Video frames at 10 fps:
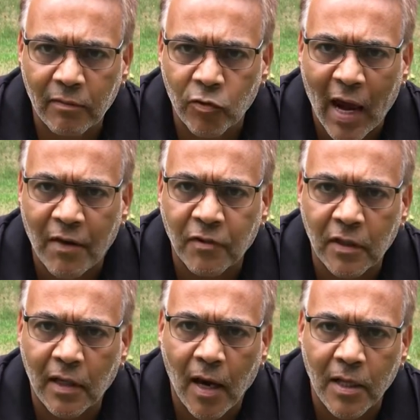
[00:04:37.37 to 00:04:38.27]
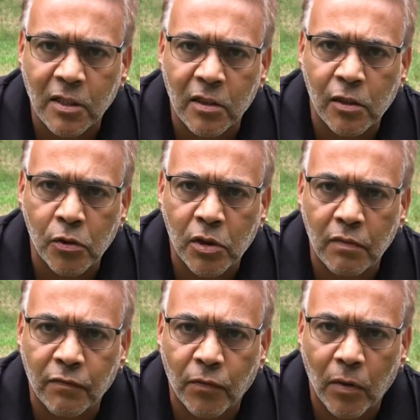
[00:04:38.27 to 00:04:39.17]
drafted the
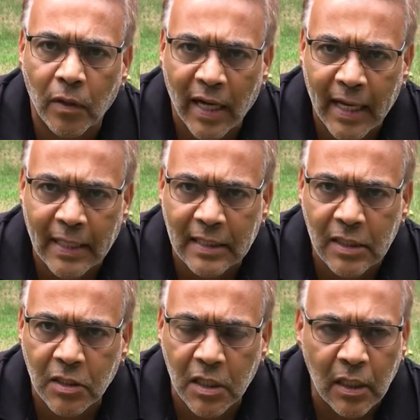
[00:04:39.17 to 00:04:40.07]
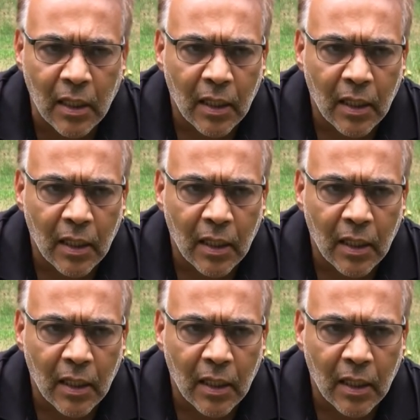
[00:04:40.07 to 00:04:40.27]
Constitution for NNTC,